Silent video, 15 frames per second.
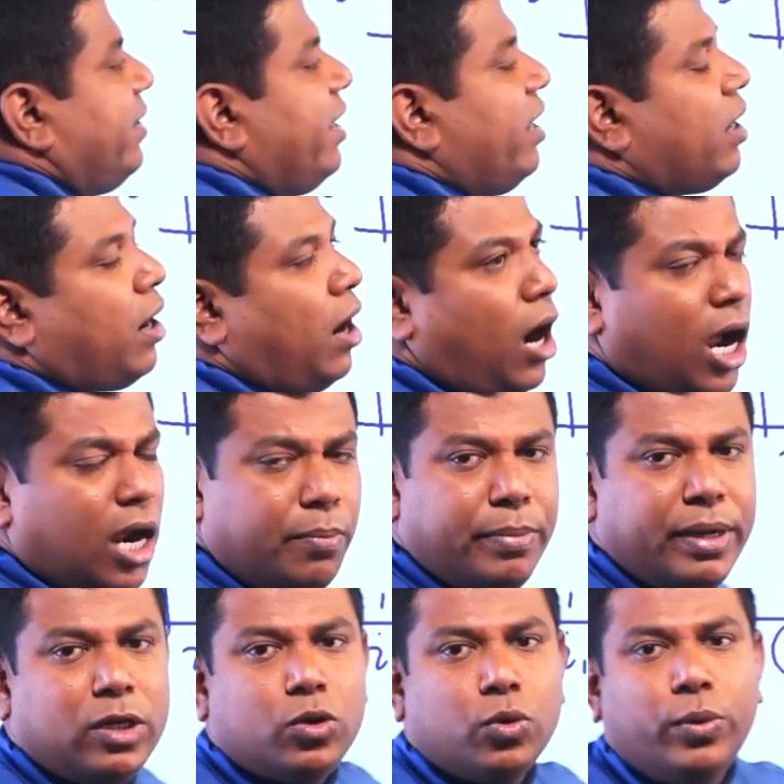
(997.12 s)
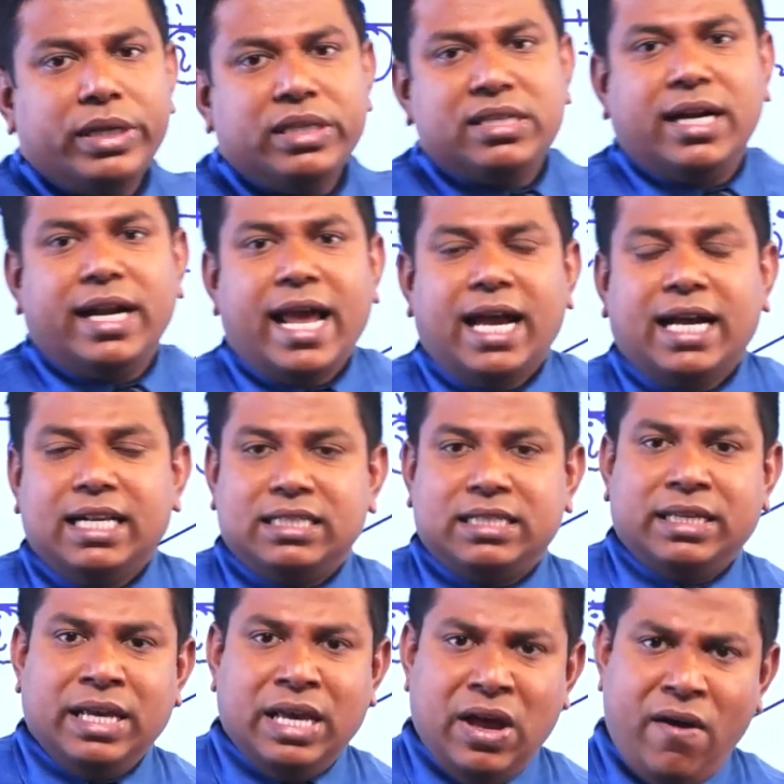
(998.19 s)
There can't be two incident
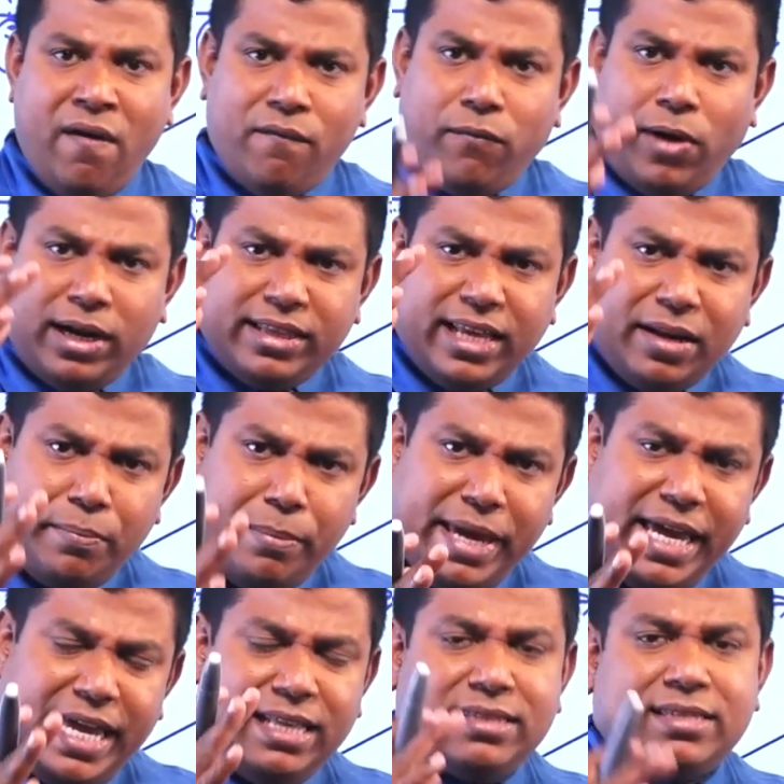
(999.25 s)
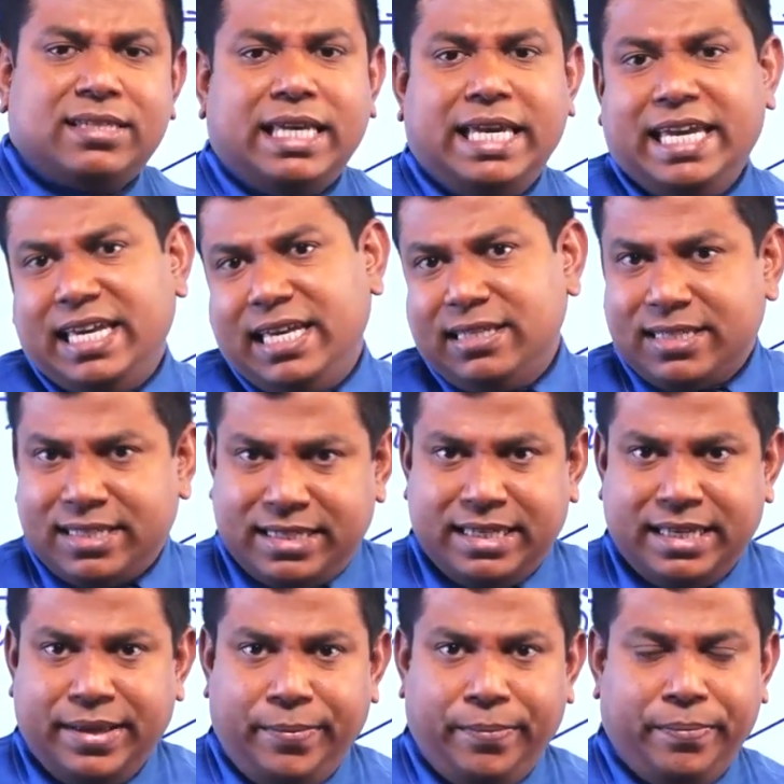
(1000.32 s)
angles. What that means is,
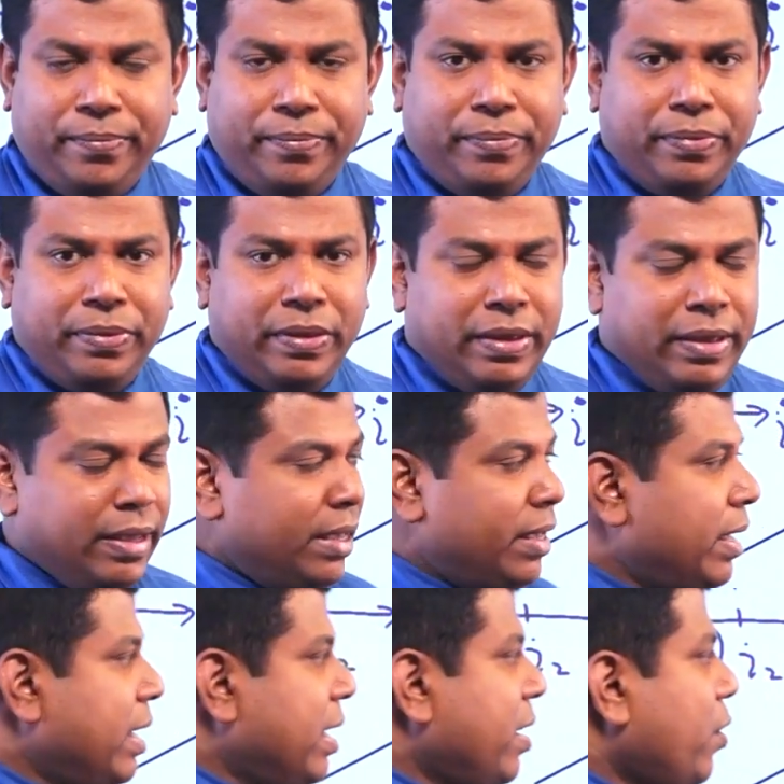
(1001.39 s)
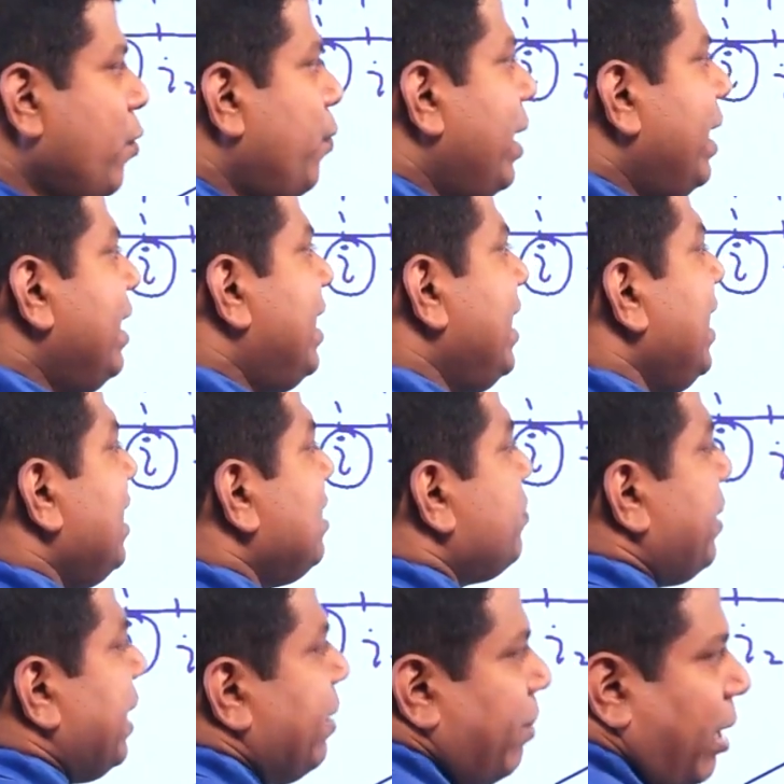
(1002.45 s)
when d is
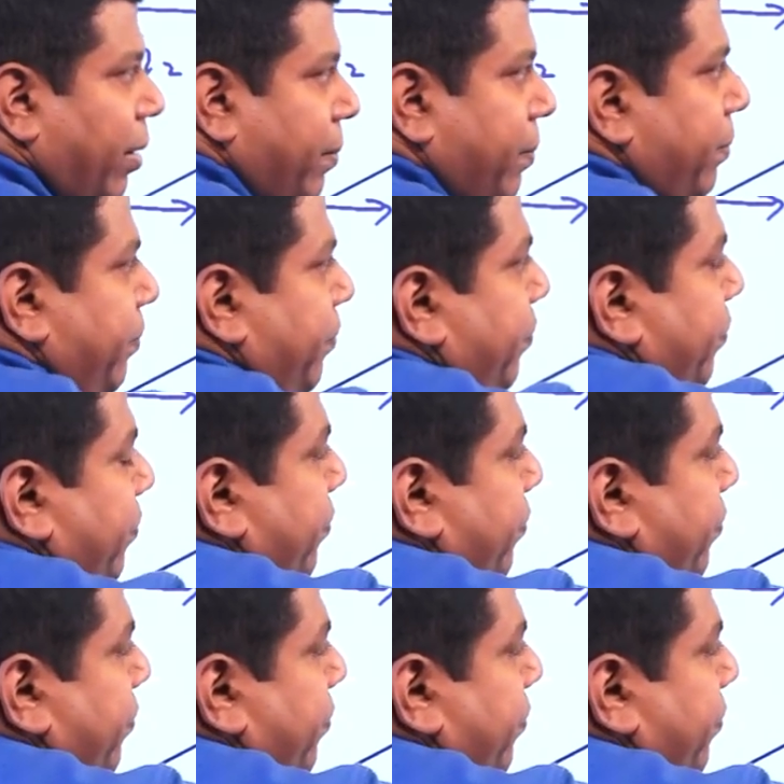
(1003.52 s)
minimum,